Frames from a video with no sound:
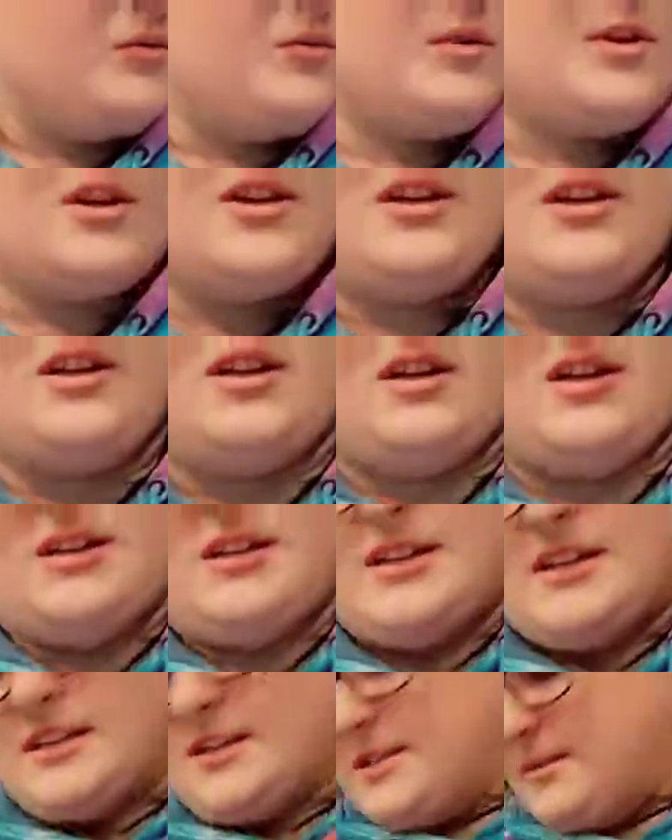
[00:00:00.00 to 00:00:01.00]
We're gonna
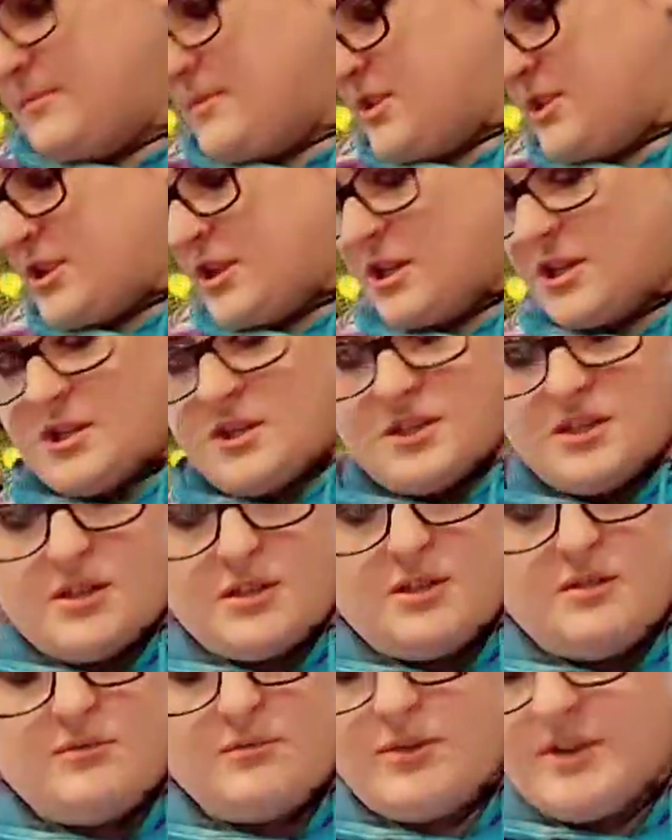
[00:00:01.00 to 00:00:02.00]
take some
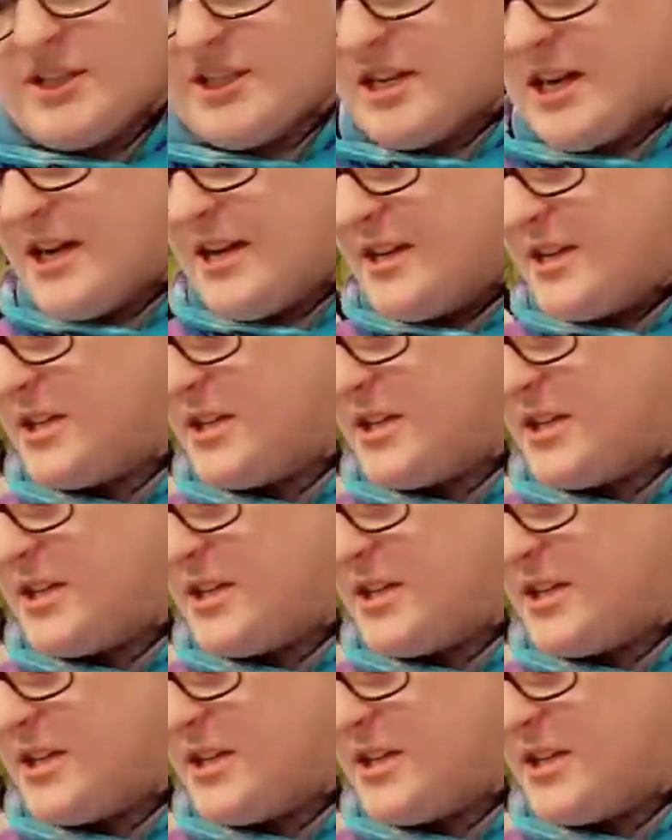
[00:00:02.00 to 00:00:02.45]
dirt, which I